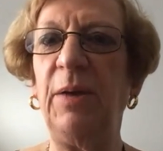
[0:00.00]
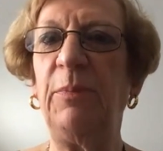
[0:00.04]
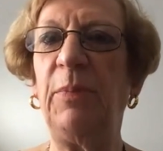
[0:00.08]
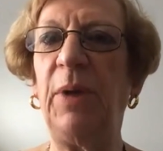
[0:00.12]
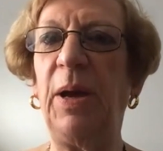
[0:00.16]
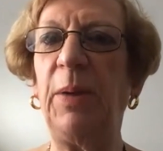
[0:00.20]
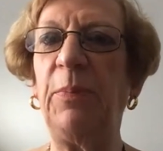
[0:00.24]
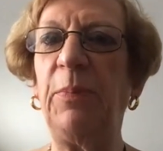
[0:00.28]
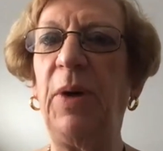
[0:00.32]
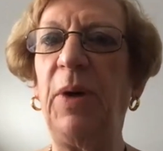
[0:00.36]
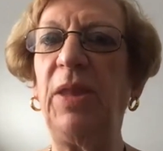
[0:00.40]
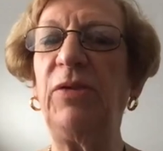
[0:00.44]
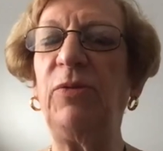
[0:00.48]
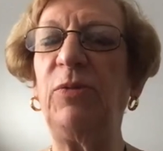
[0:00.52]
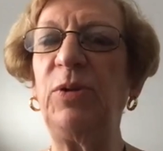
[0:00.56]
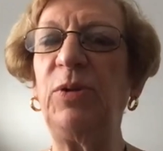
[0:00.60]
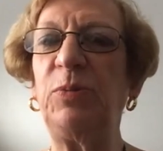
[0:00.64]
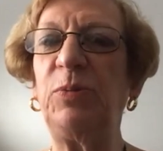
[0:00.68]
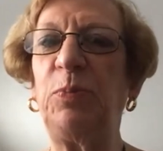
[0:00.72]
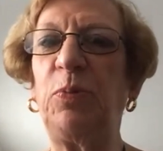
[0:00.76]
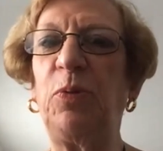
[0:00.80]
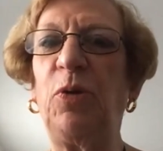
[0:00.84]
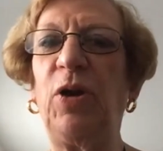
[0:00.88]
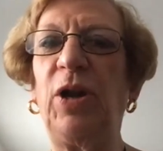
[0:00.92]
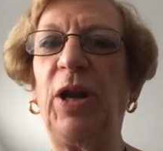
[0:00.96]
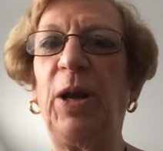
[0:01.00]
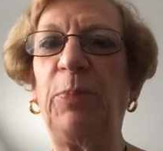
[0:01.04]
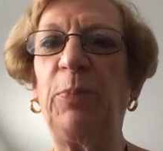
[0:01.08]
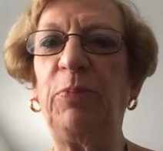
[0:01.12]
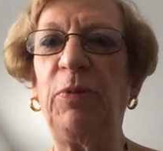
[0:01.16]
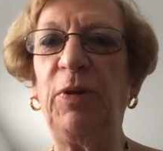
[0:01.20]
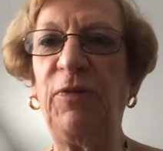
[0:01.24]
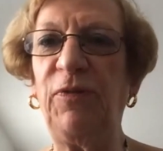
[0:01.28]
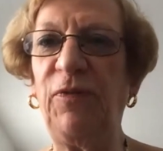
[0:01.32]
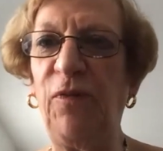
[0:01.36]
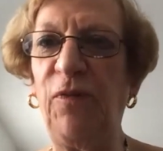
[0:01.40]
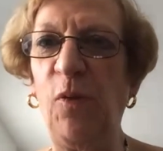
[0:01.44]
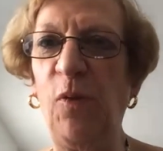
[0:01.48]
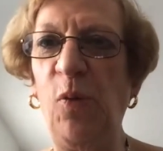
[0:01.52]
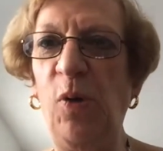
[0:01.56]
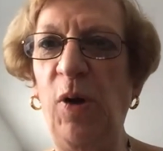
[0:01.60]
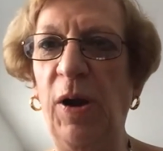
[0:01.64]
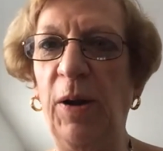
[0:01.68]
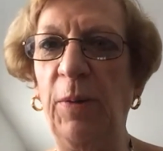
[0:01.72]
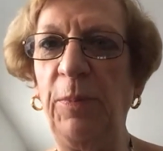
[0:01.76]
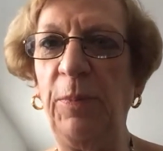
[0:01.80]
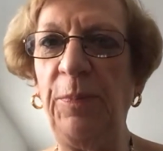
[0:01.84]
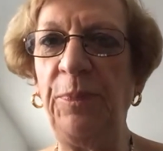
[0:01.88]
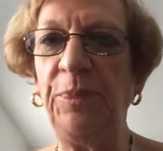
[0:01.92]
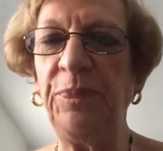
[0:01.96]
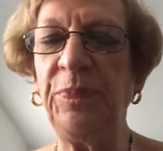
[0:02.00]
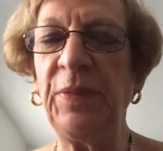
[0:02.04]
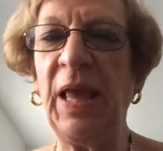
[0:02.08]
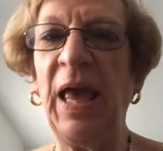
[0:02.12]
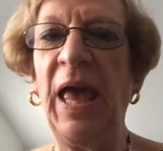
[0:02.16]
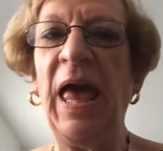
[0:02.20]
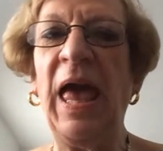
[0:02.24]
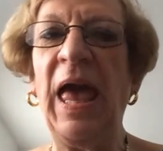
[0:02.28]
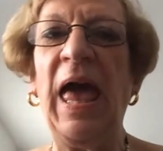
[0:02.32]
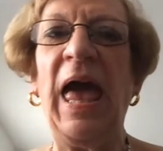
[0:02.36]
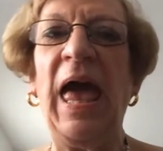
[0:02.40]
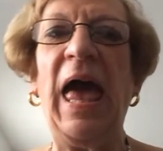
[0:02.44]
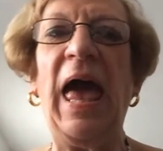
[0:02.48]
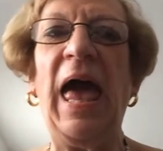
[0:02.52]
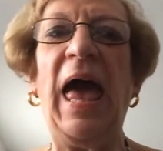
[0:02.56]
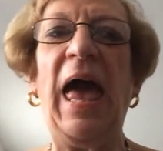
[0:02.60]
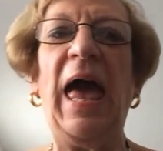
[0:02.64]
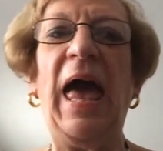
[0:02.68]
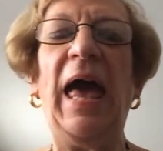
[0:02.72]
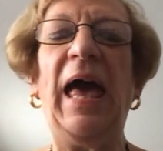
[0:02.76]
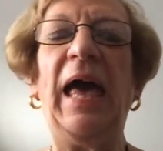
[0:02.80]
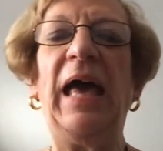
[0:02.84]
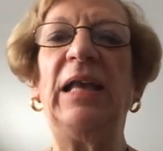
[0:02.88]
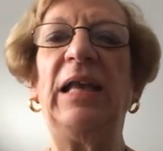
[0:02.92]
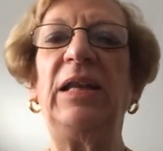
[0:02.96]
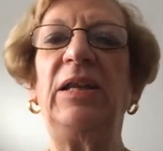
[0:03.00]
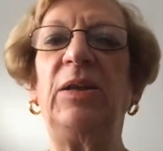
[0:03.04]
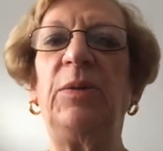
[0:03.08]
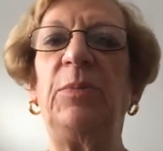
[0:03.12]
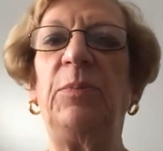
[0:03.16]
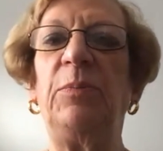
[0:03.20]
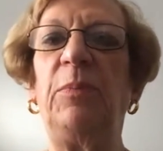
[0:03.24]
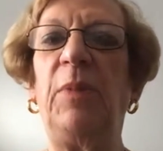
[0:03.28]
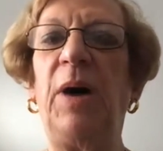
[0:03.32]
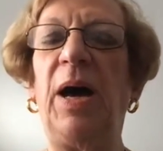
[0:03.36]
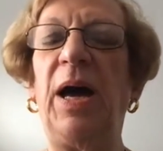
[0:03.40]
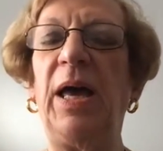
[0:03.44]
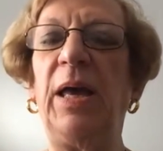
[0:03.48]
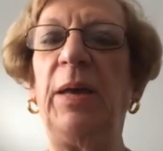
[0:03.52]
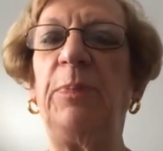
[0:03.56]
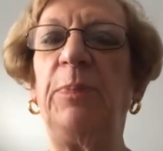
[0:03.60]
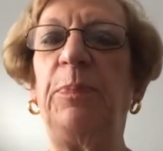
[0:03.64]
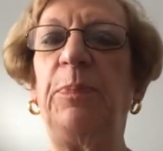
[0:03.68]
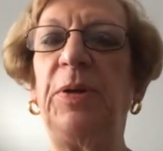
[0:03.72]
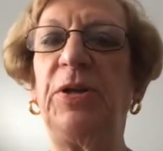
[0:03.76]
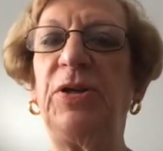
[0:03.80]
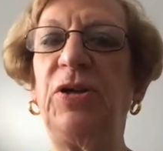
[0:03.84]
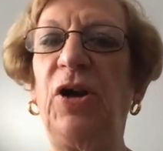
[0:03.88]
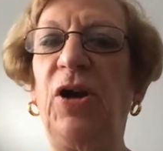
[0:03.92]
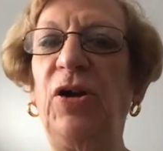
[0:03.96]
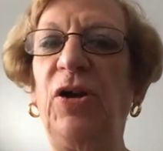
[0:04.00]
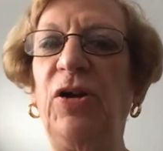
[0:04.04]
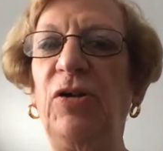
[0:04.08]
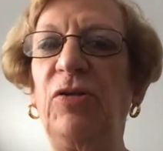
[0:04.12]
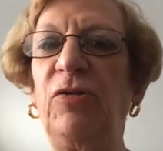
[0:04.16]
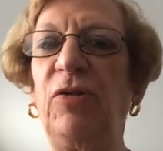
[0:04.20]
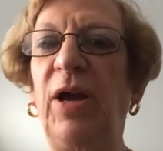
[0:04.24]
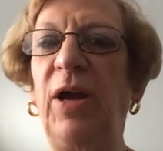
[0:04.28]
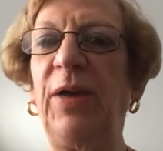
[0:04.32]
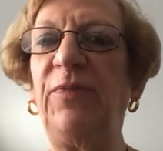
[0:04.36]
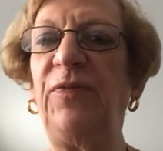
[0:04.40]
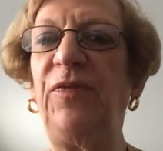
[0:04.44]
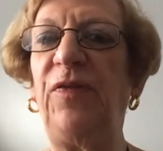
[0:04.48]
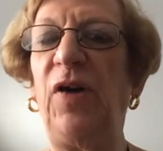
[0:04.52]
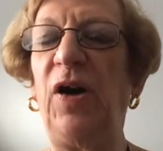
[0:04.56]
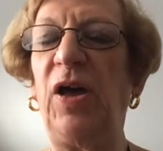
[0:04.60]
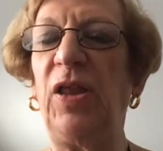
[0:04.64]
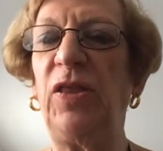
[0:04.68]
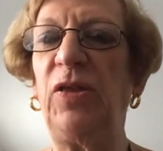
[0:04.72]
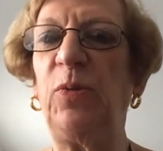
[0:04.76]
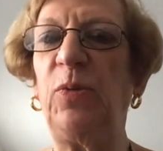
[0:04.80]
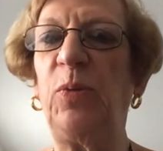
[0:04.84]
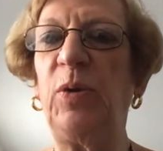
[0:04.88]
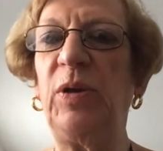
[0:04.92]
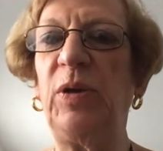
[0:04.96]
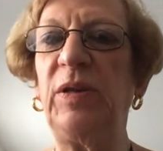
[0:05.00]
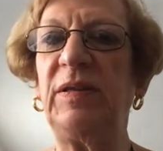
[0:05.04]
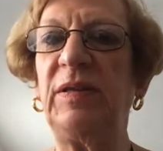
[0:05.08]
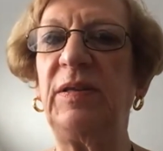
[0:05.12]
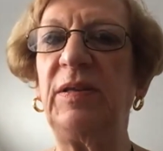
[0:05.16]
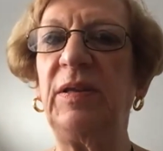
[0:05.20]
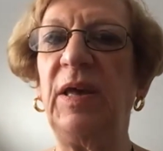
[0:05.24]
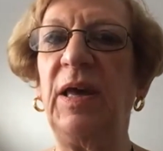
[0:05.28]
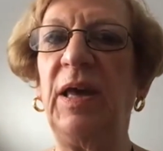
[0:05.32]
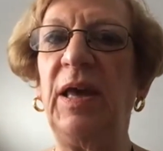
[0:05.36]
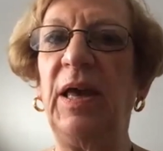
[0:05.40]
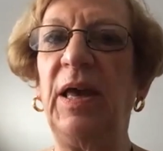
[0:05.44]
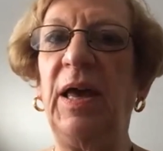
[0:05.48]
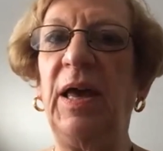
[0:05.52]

My mother was brought up Reform, and my paternal grandfather was